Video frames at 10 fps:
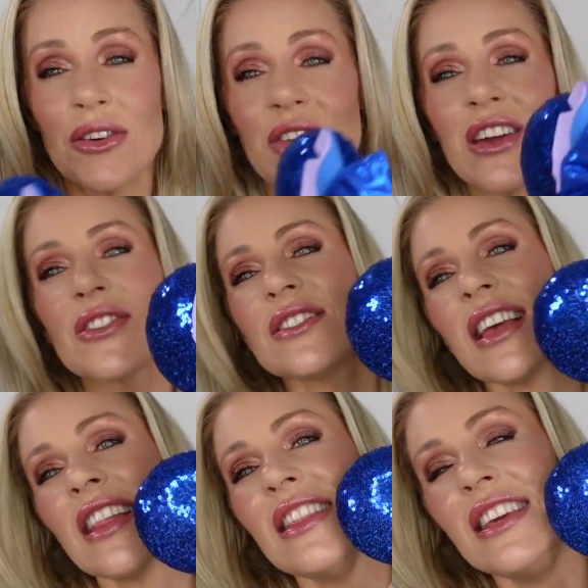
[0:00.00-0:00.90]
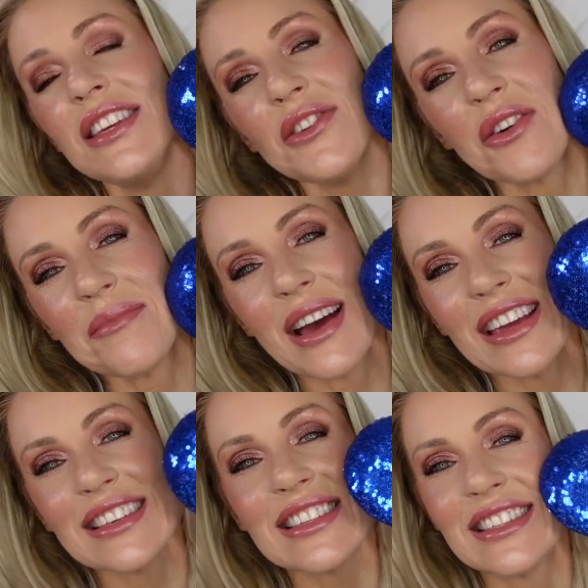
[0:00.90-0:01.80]
of ears and these are
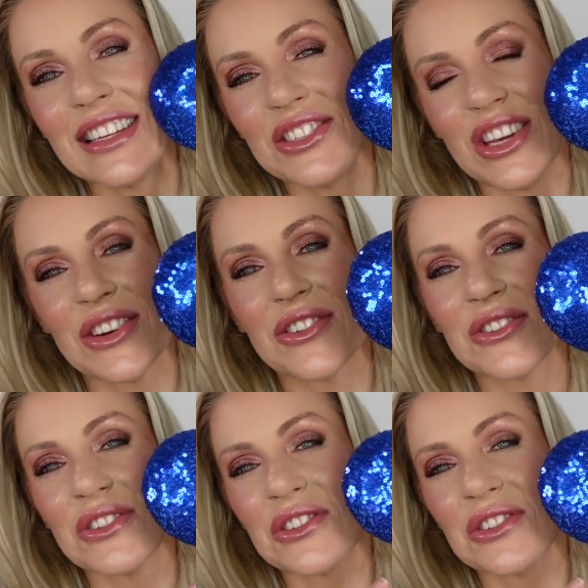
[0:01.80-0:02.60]
my Stitch ears.